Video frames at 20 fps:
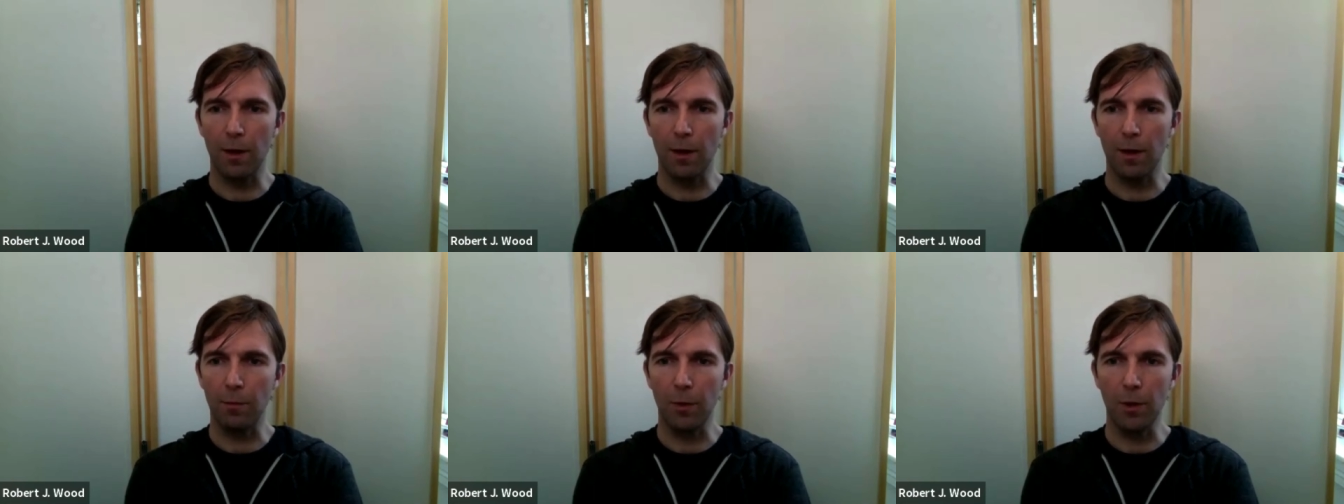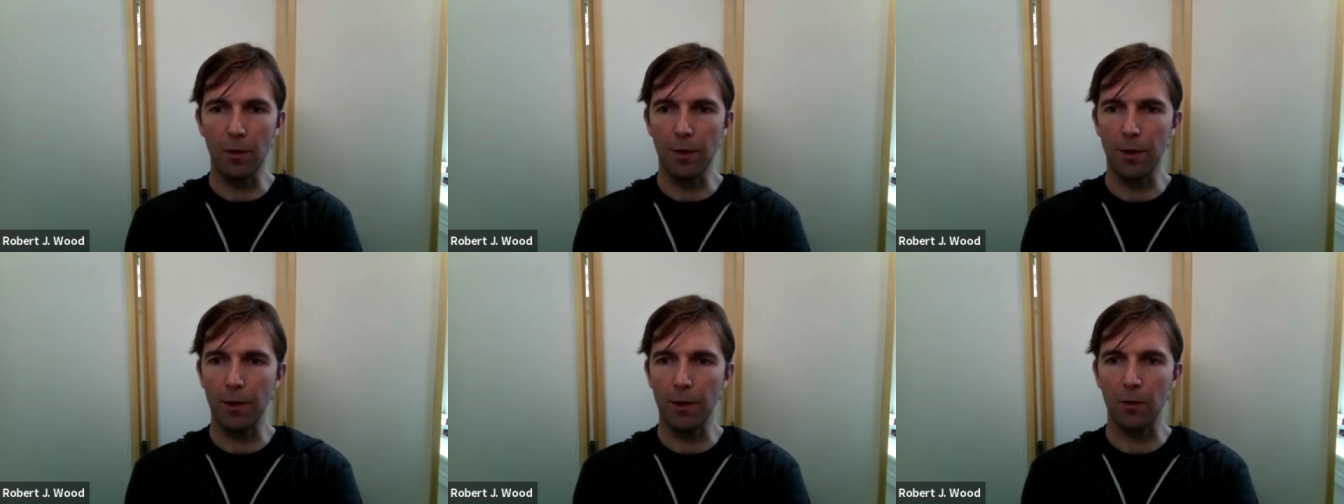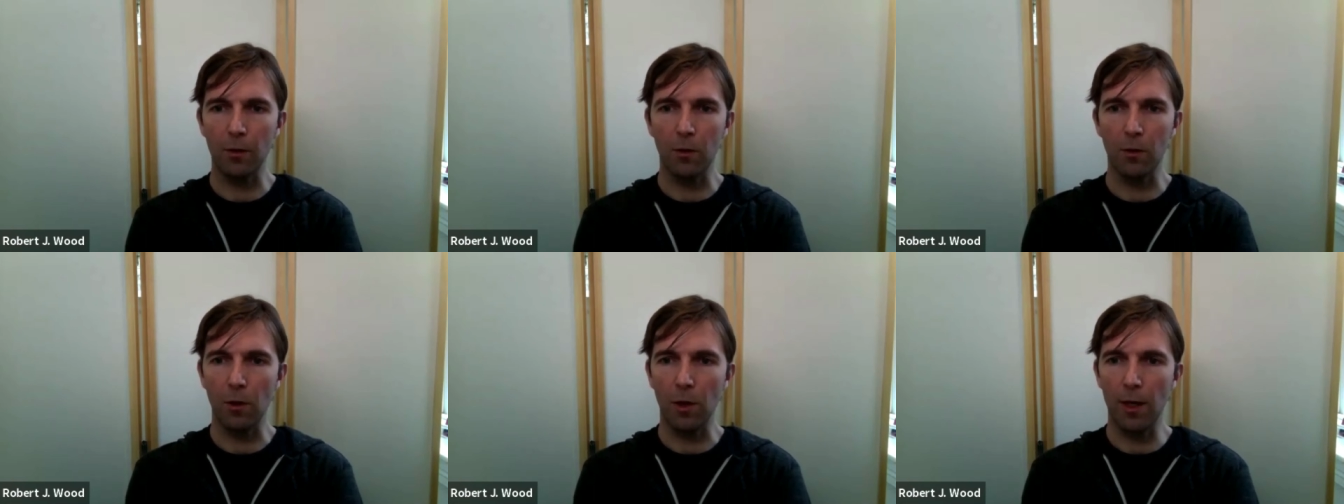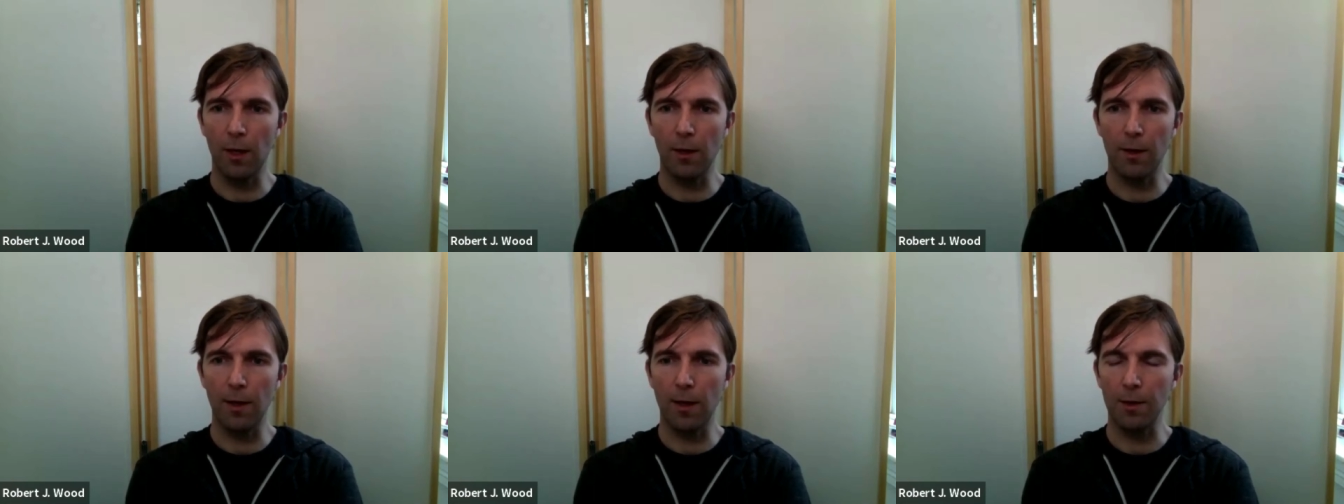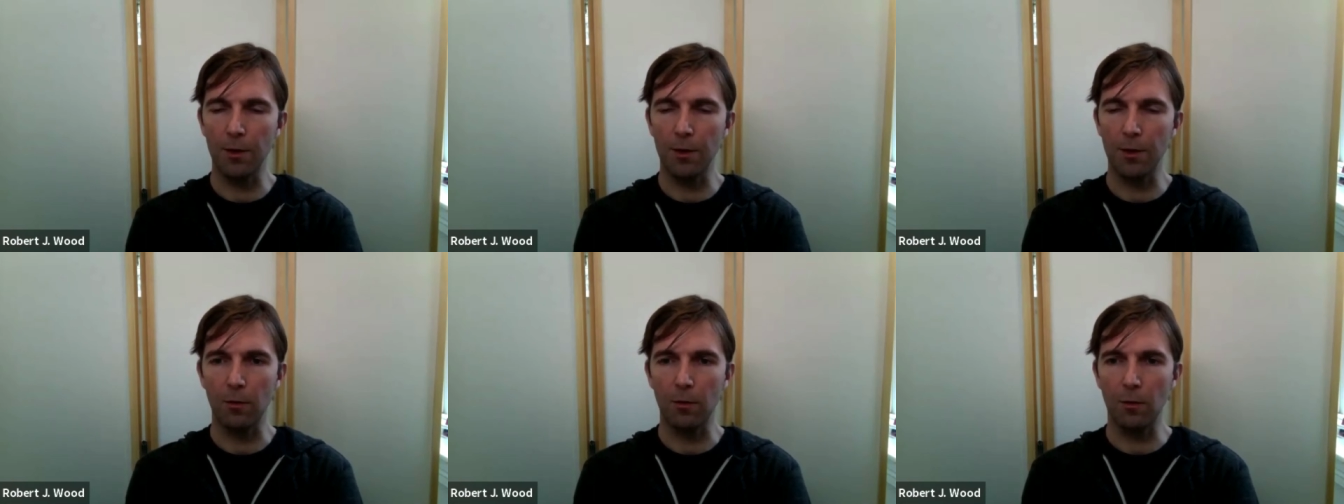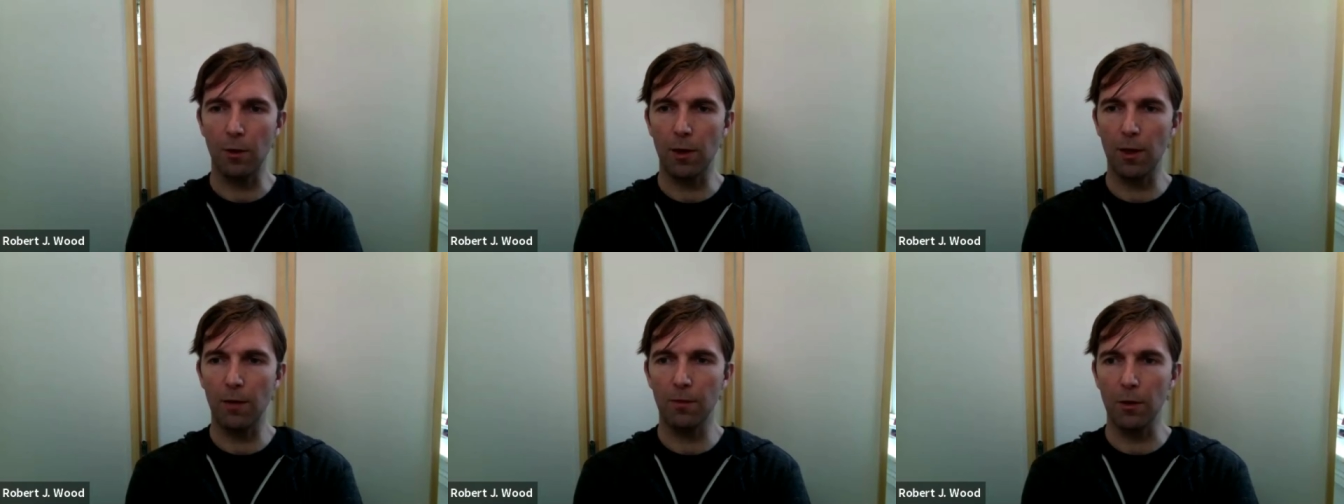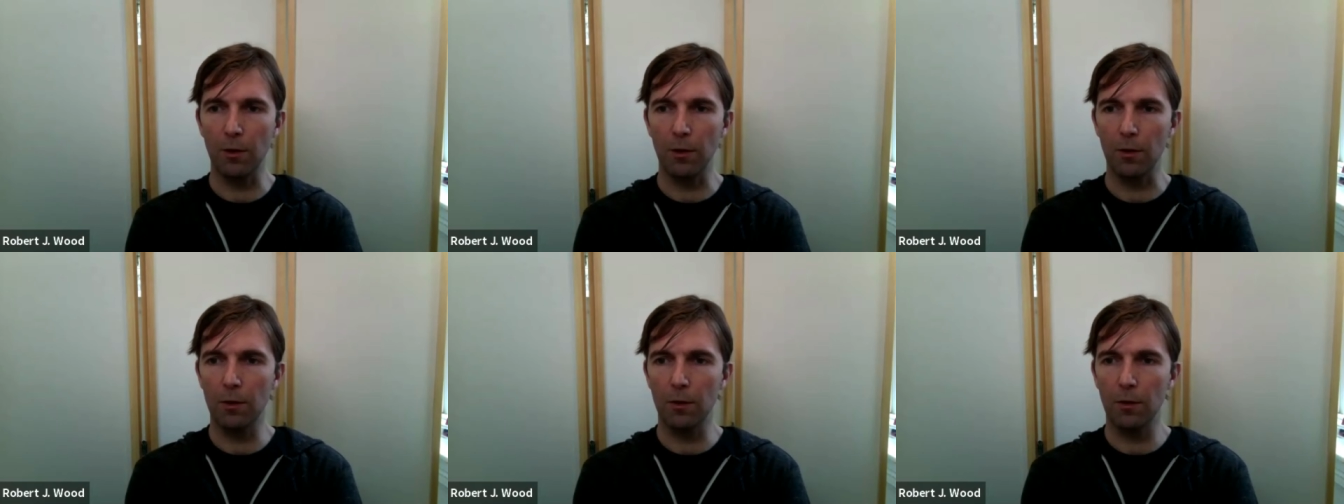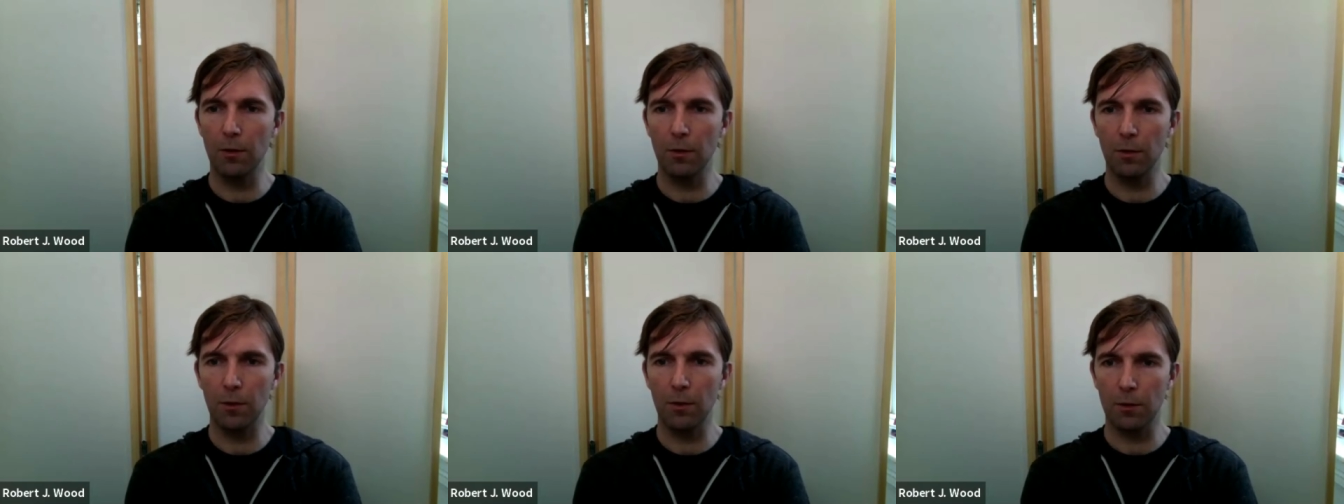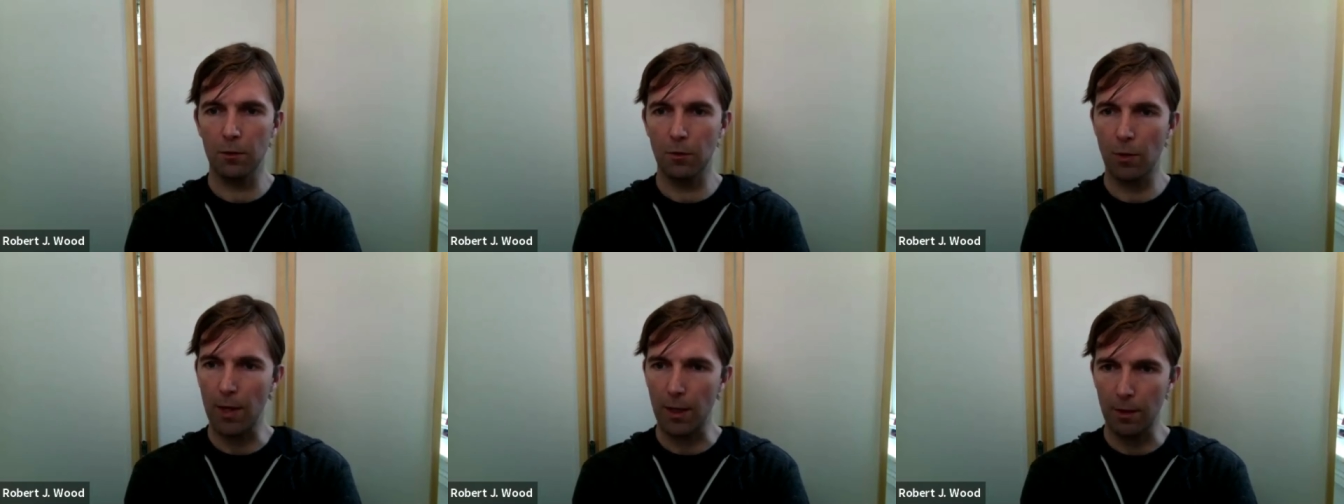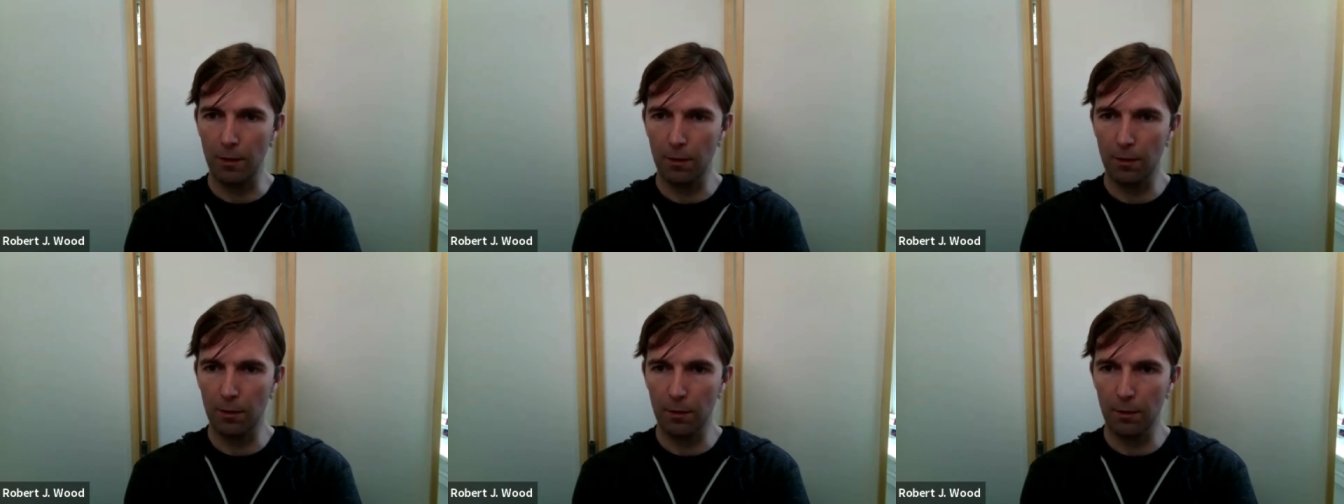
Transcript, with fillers: I'm building or analyzing or whatever, great.